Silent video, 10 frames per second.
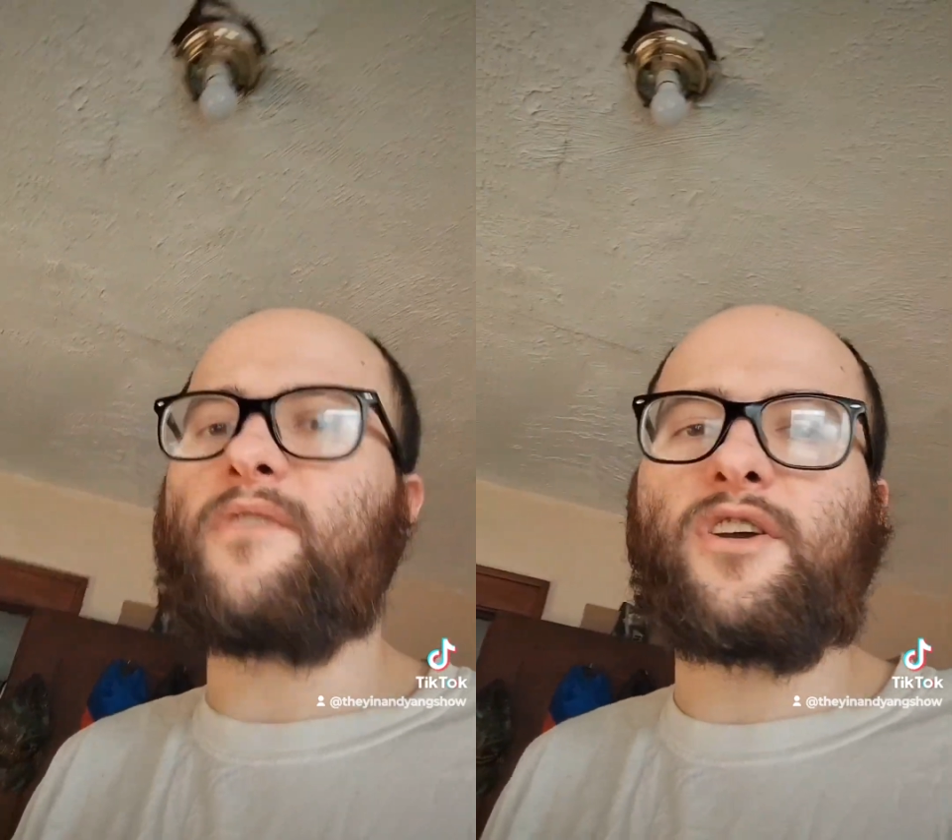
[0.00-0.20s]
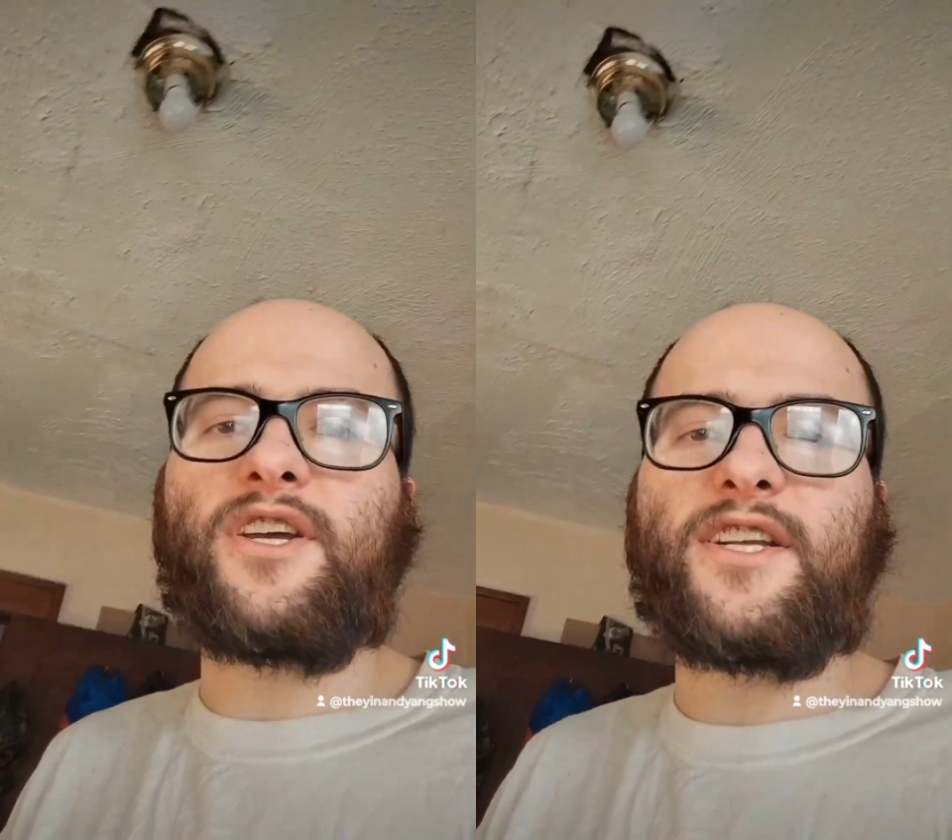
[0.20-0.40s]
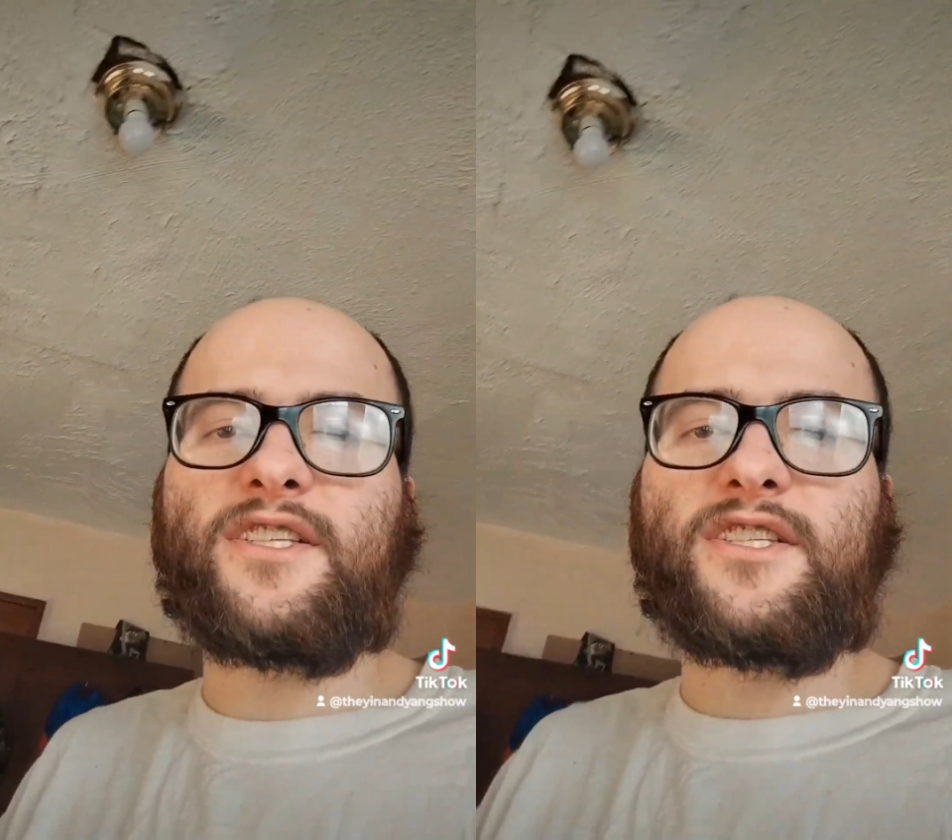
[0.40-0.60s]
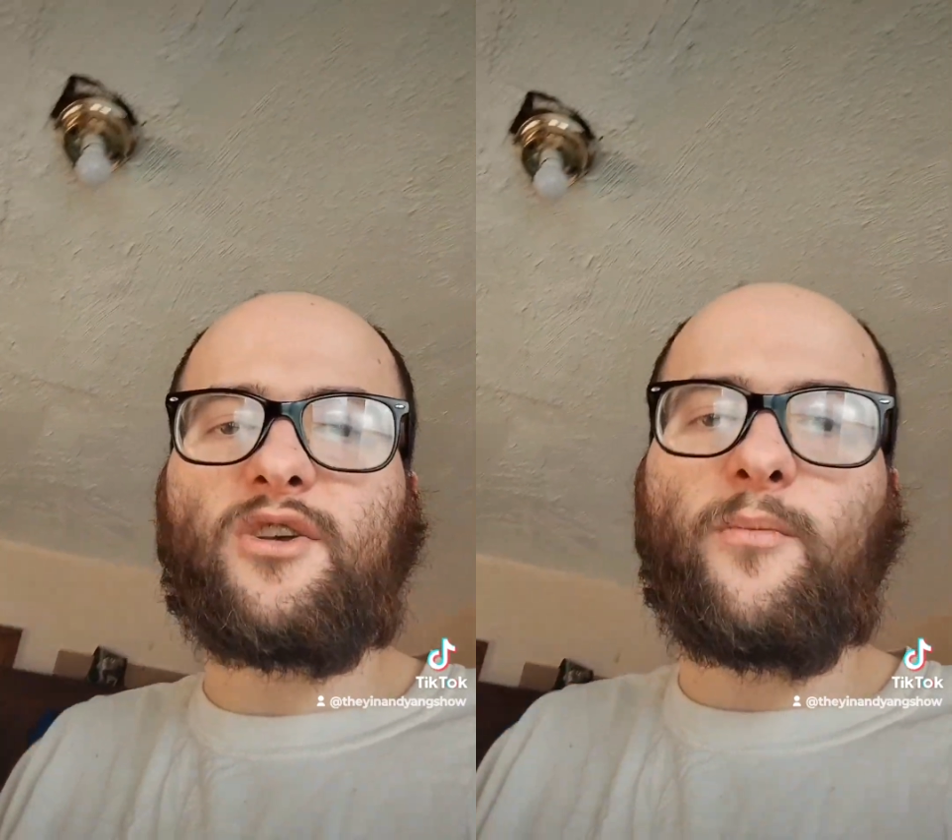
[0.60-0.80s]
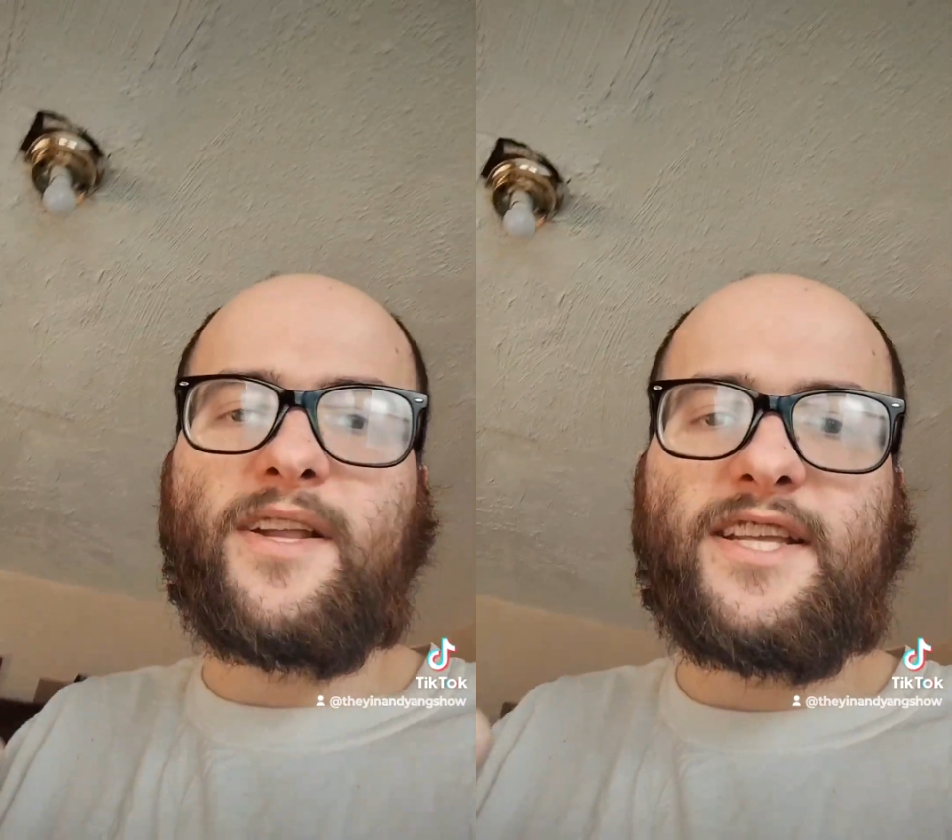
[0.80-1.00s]
variants,
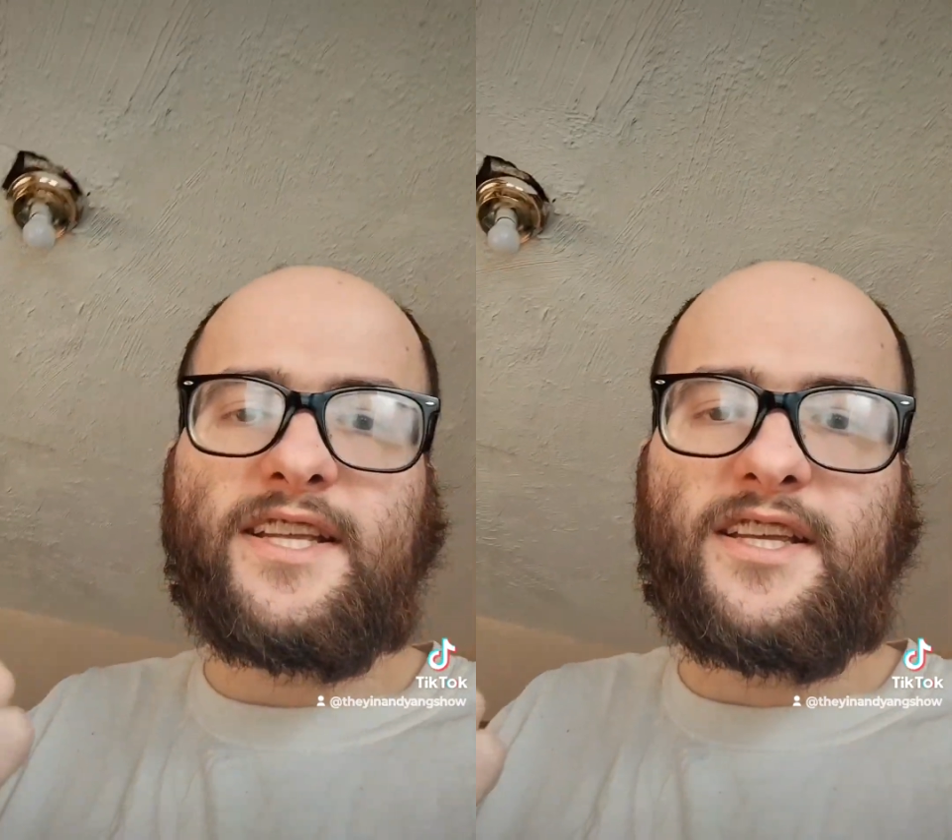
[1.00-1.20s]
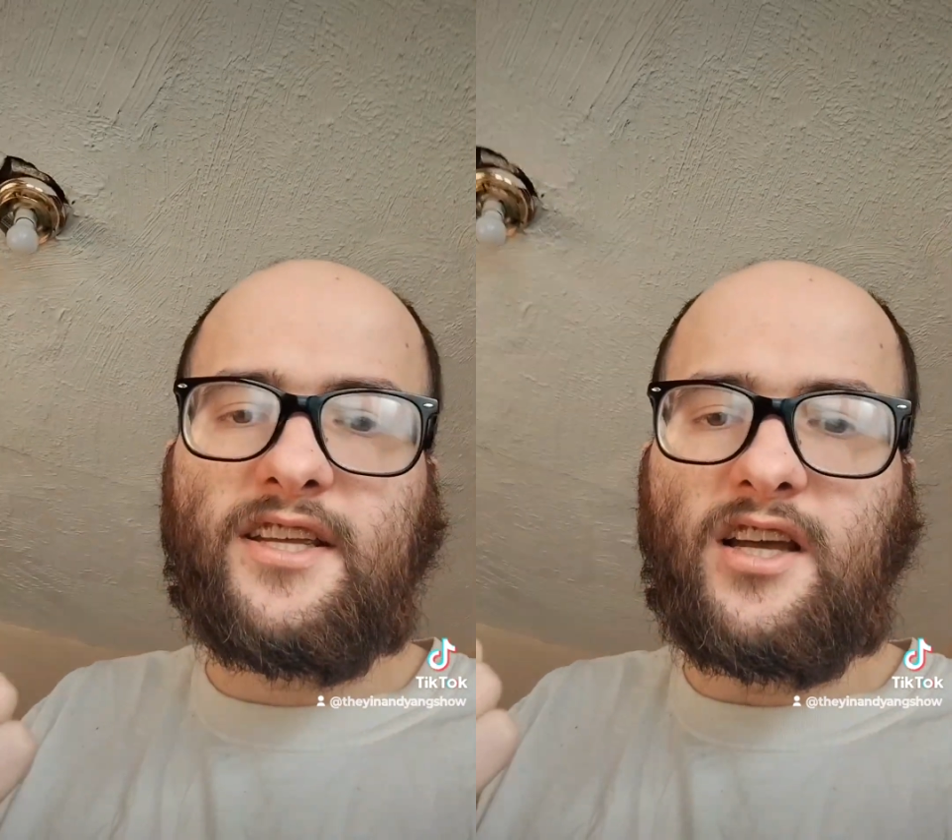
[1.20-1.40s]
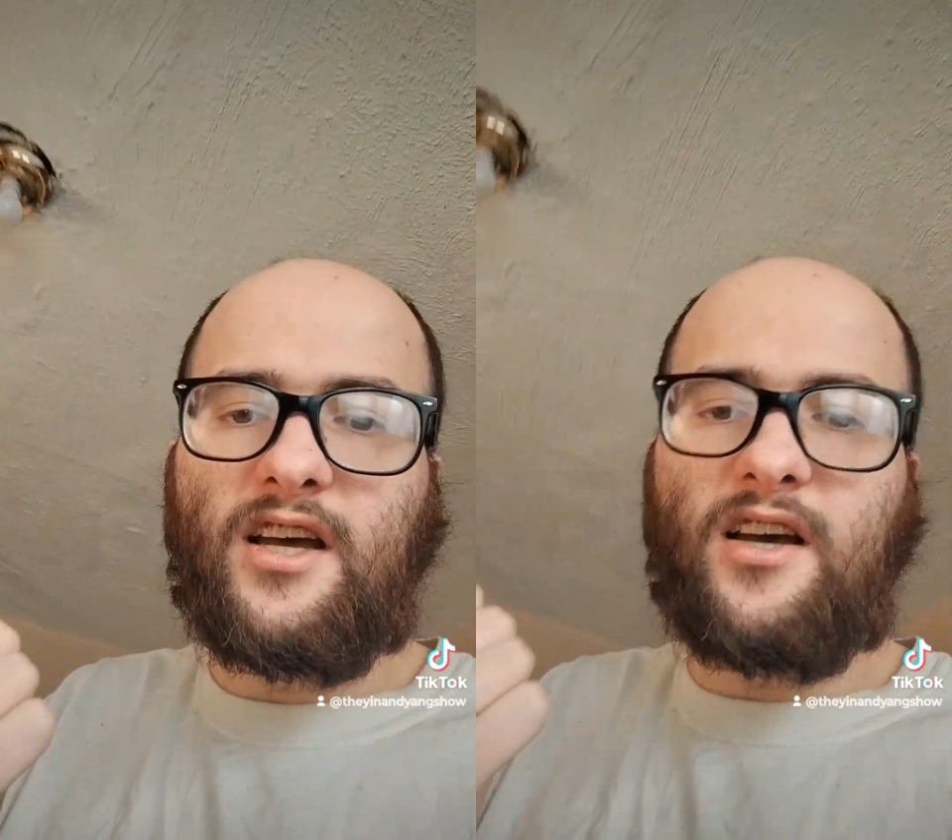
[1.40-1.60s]
so many